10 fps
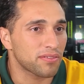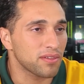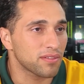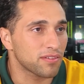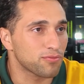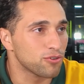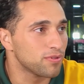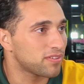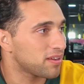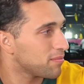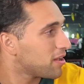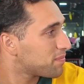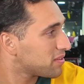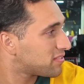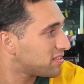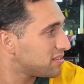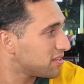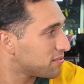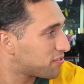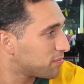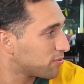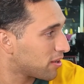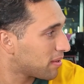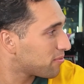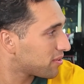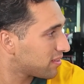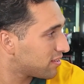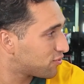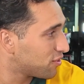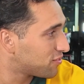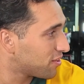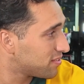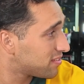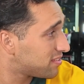I think there's rumours that it might be Sydney in February. Maybe we can get Jon Jones in